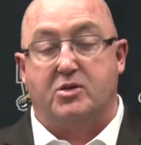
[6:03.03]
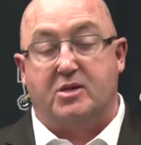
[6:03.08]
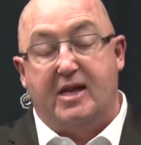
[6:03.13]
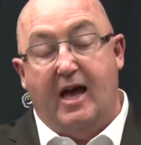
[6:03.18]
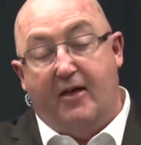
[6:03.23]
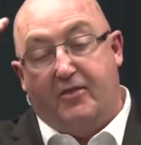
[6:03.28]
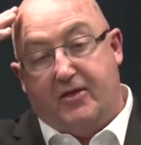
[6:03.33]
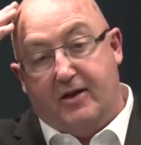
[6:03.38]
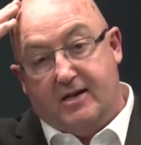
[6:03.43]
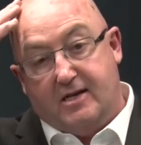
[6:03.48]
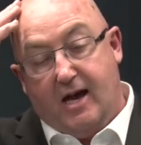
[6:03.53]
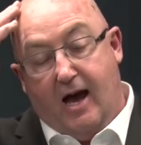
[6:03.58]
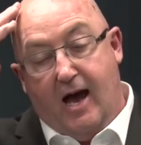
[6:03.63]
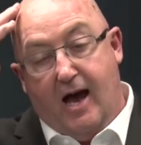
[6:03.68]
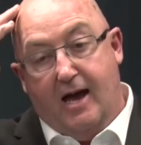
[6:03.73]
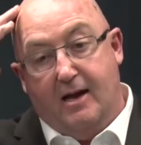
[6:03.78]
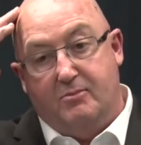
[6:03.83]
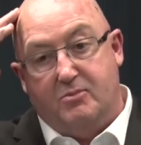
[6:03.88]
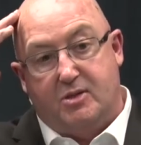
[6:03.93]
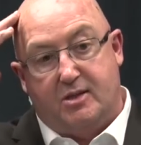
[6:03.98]
Seth at
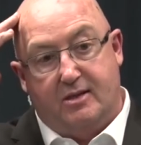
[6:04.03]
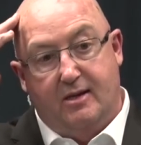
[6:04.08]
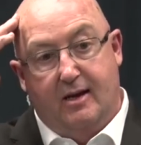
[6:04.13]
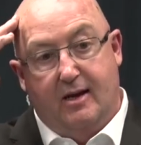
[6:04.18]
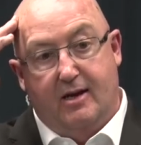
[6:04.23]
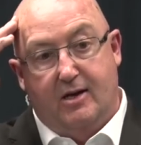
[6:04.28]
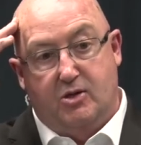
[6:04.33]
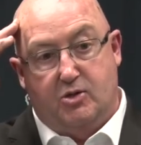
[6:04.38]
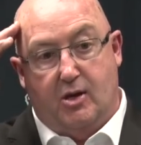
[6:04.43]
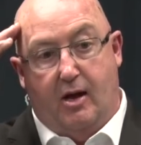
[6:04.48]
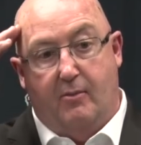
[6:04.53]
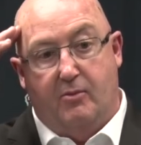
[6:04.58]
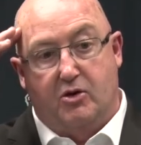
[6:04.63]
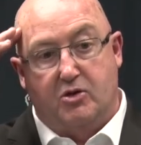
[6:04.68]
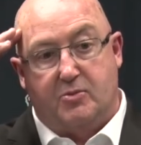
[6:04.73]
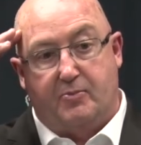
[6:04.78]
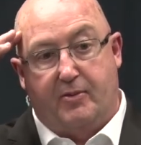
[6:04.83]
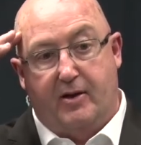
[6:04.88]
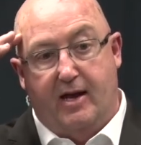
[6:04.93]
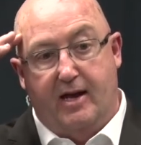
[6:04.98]
times is
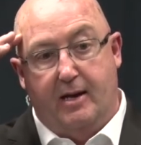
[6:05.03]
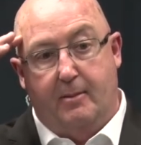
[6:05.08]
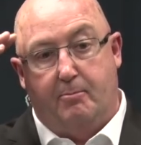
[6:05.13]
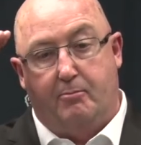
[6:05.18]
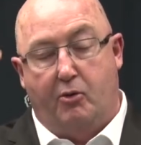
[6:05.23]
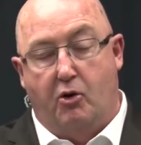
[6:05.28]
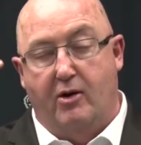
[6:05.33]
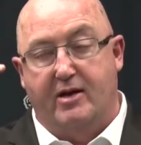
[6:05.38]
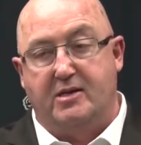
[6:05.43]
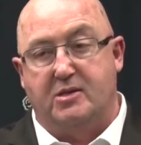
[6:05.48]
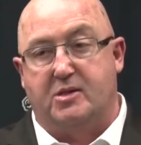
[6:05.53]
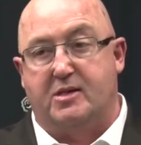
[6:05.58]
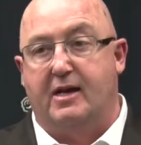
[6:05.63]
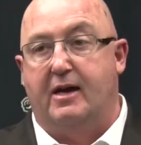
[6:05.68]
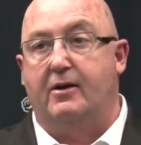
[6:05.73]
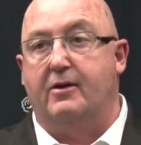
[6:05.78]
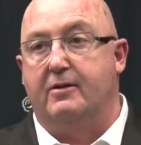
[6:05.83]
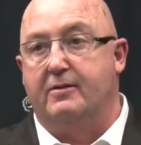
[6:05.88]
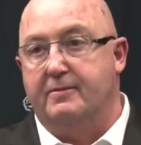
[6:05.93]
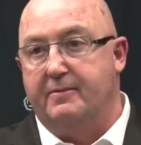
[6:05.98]
almost playing point
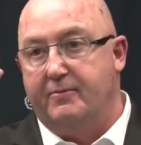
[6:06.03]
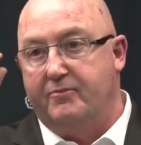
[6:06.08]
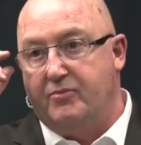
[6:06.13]
center,